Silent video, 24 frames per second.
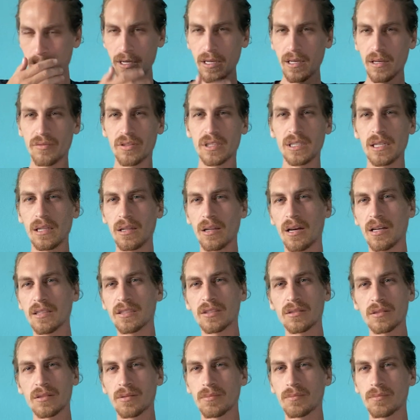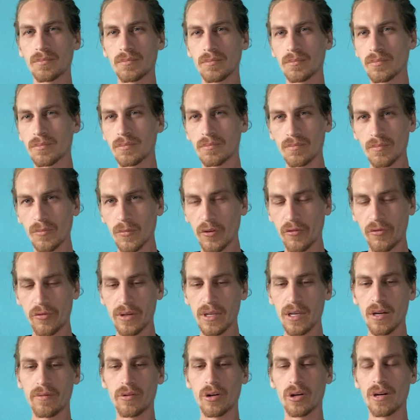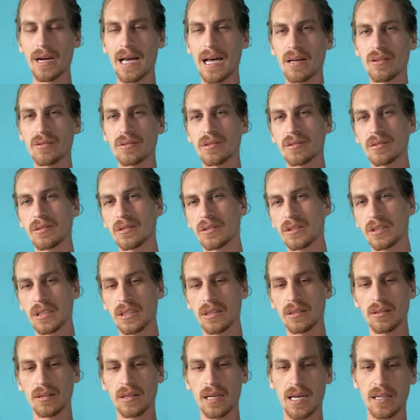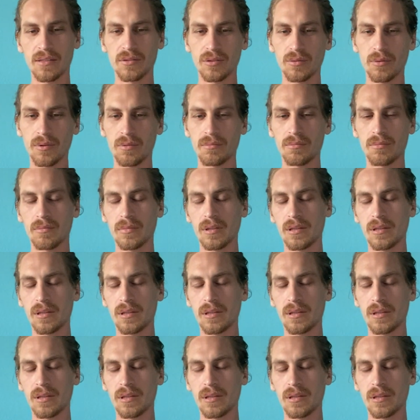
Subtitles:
if she lost 3 of her houses and she had to